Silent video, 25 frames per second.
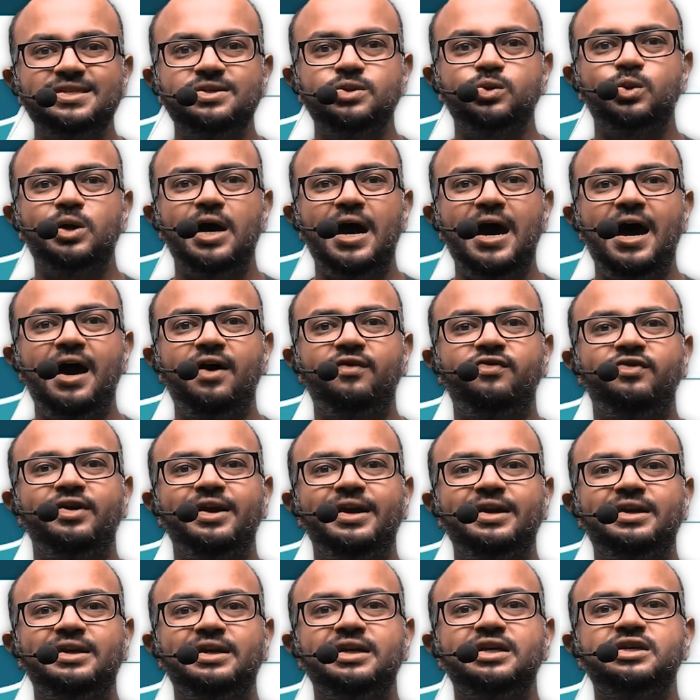you have
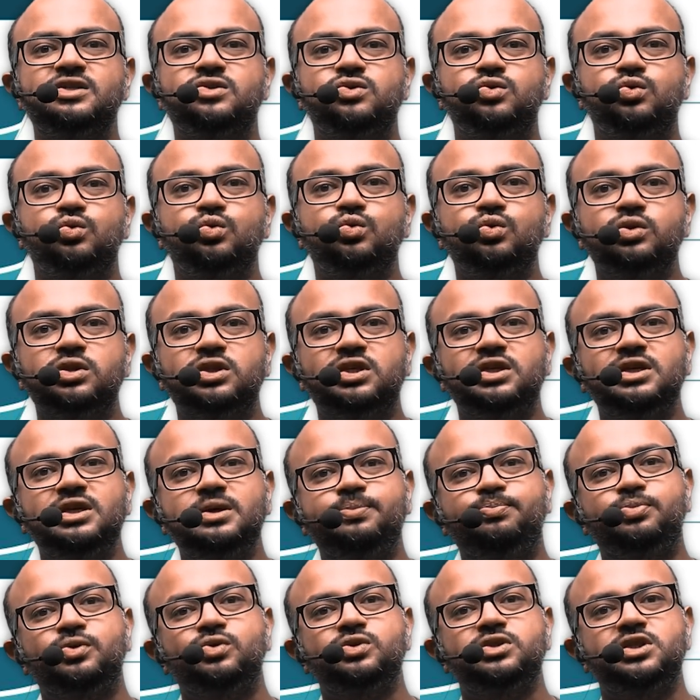at least two, three
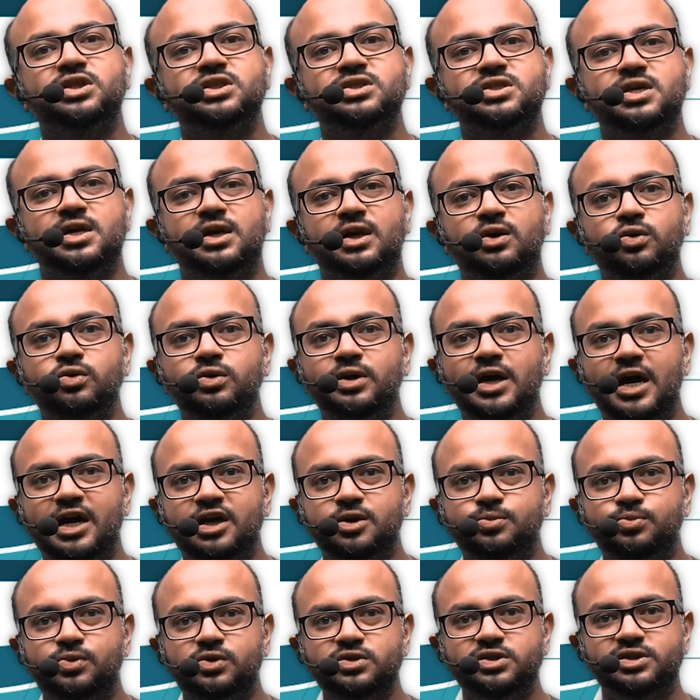projects around
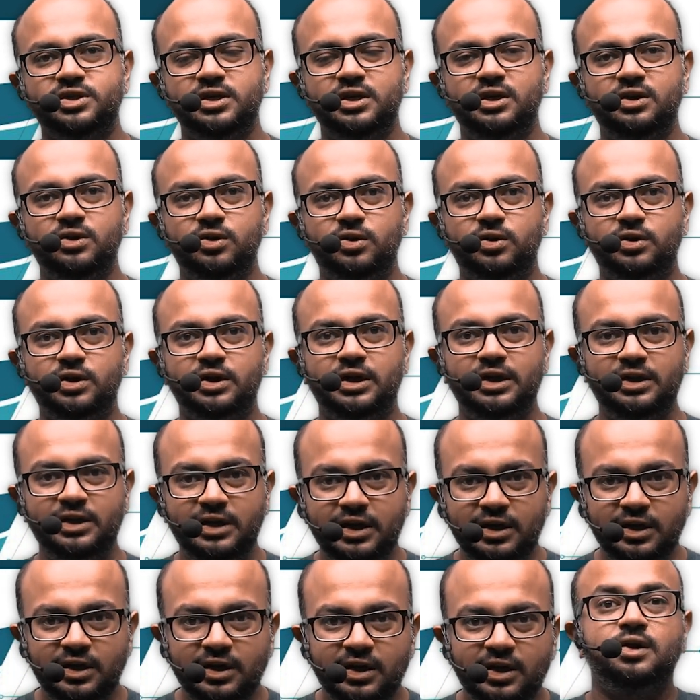dashboards in your
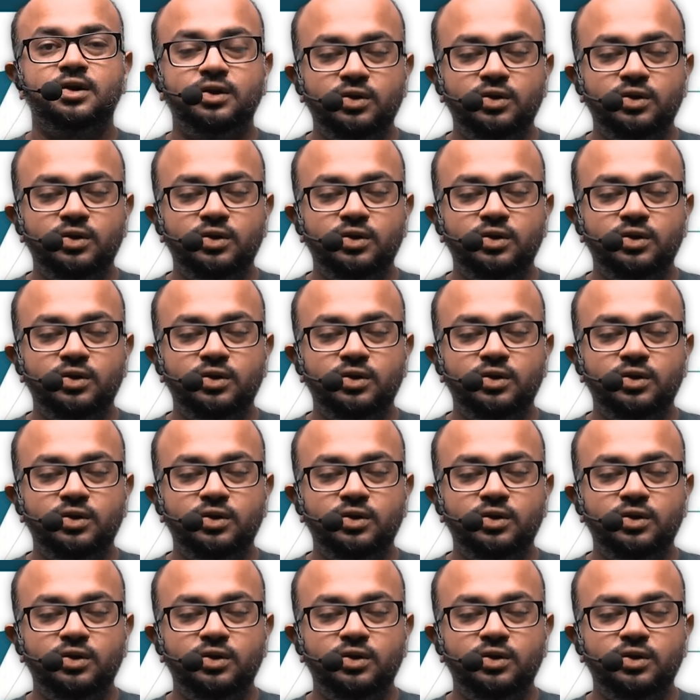kitty,